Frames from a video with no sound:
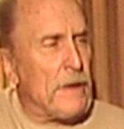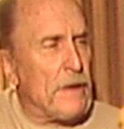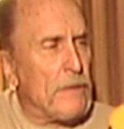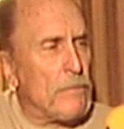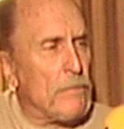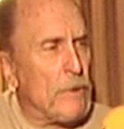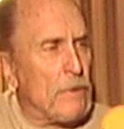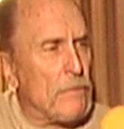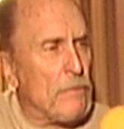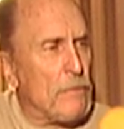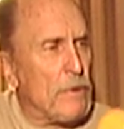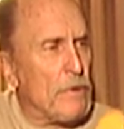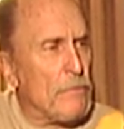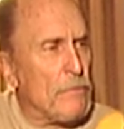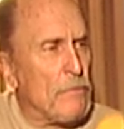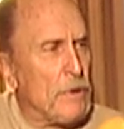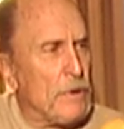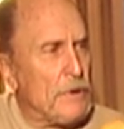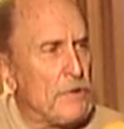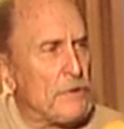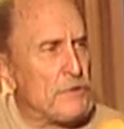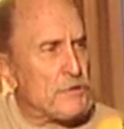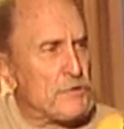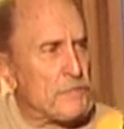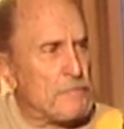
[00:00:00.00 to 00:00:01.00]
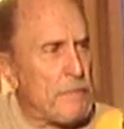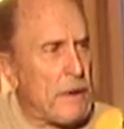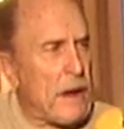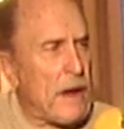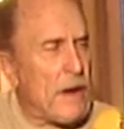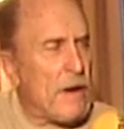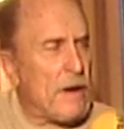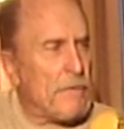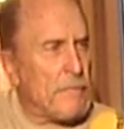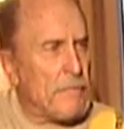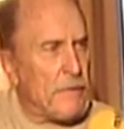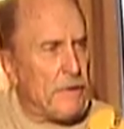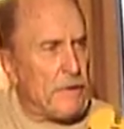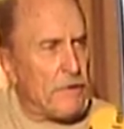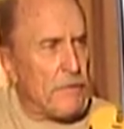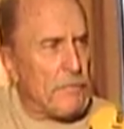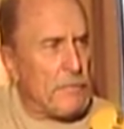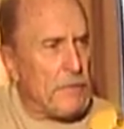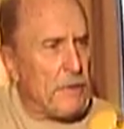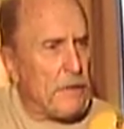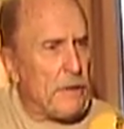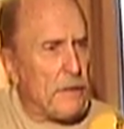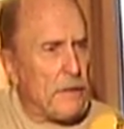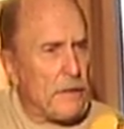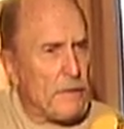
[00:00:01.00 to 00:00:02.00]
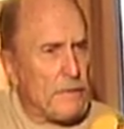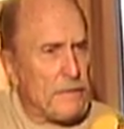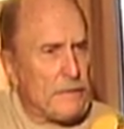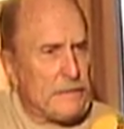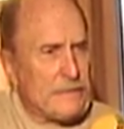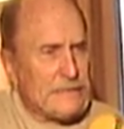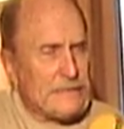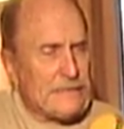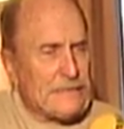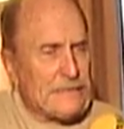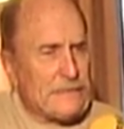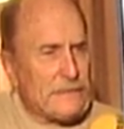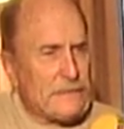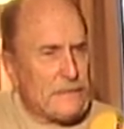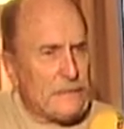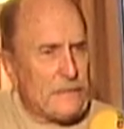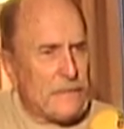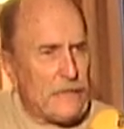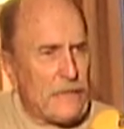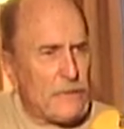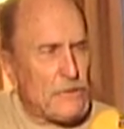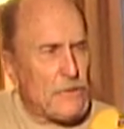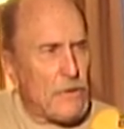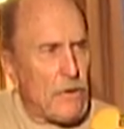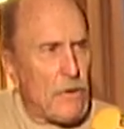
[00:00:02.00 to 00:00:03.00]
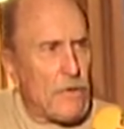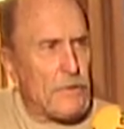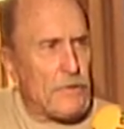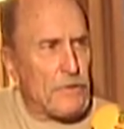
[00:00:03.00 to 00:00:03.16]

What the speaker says: what inspired me to be? That's hard to